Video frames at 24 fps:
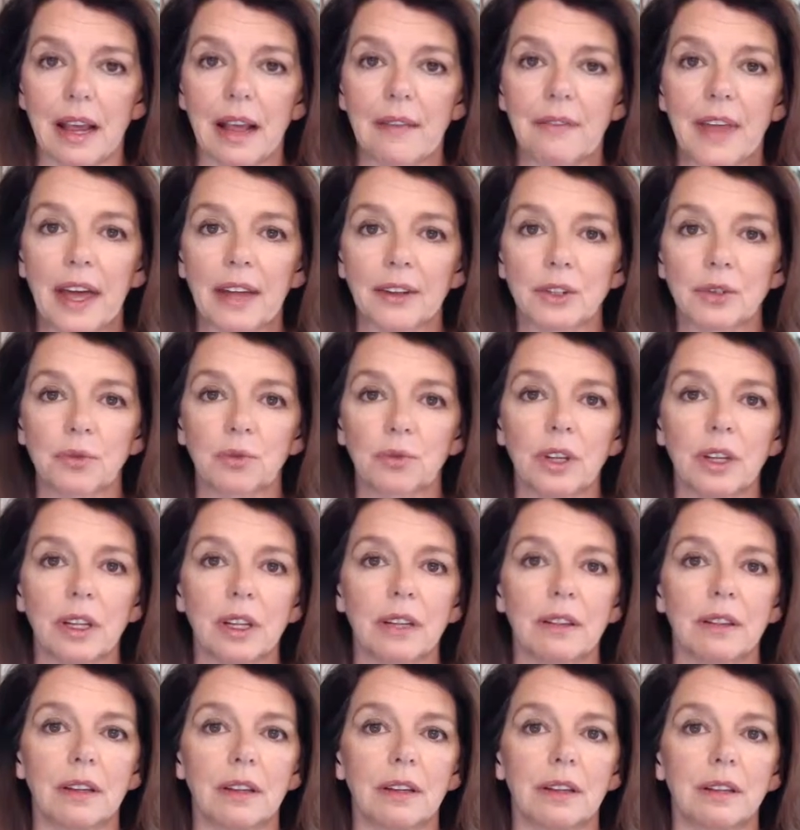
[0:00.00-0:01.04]
And that's
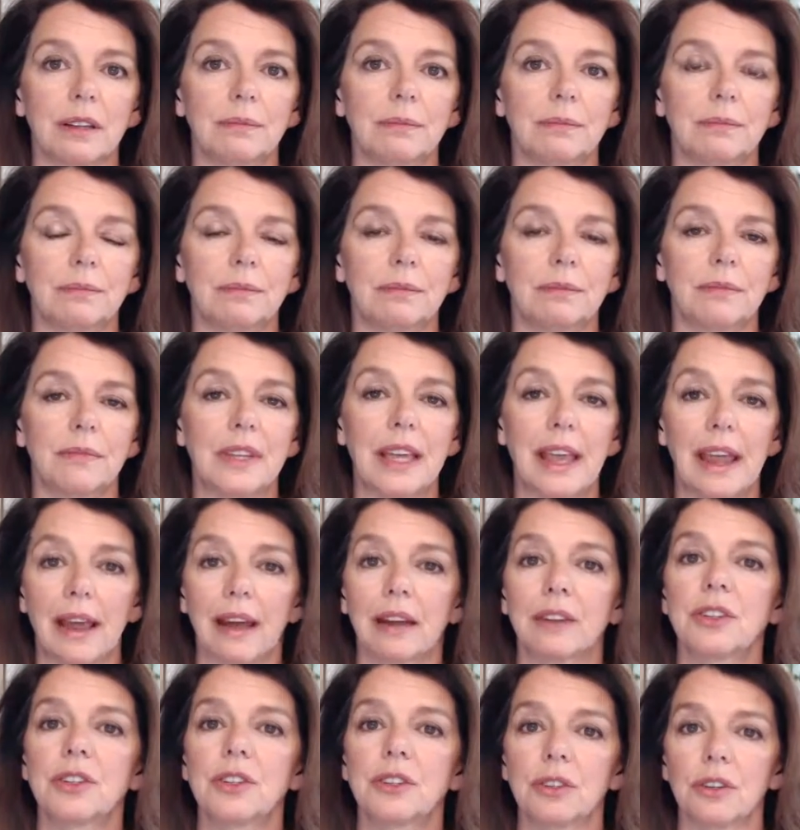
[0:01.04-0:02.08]
really the
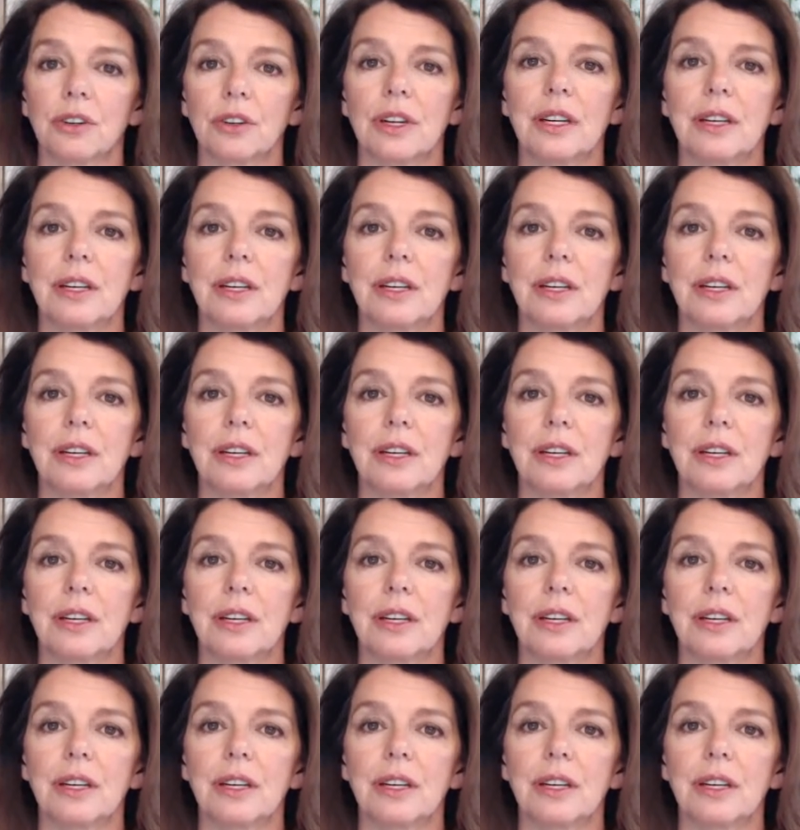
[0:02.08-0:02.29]
answer